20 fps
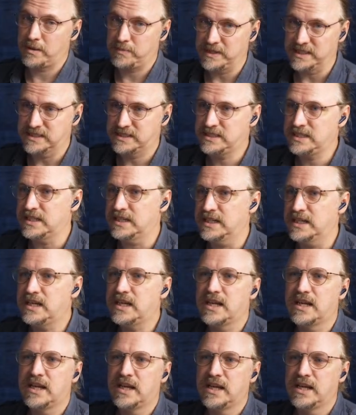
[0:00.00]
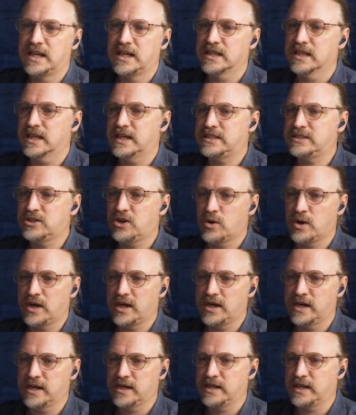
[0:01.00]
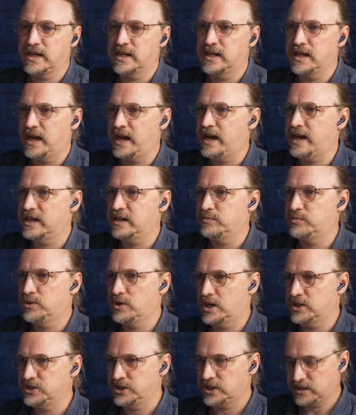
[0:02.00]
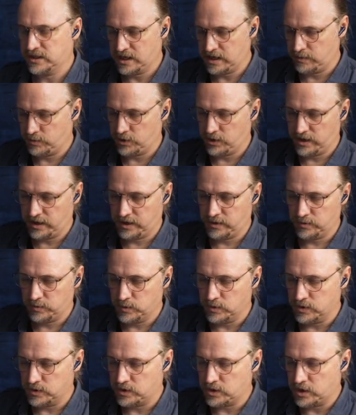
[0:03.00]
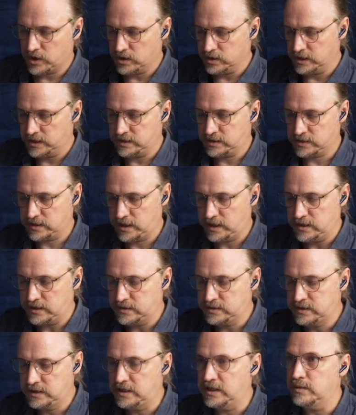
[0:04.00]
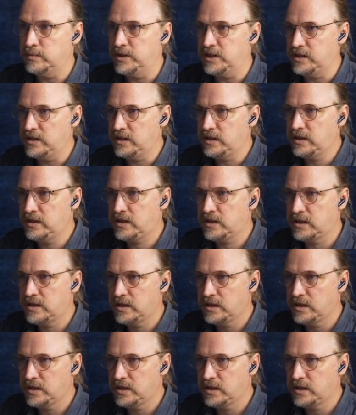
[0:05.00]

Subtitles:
PC, let's go ahead and add a project library. We'll call it 8TB